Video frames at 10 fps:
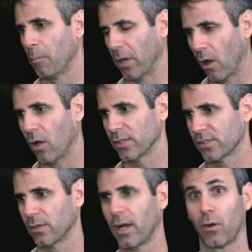but
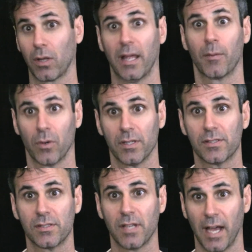also how
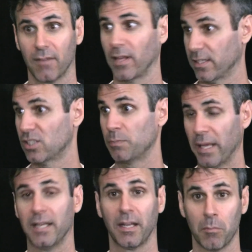glamorous to have like
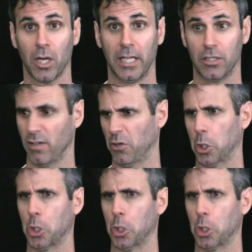spending money, to have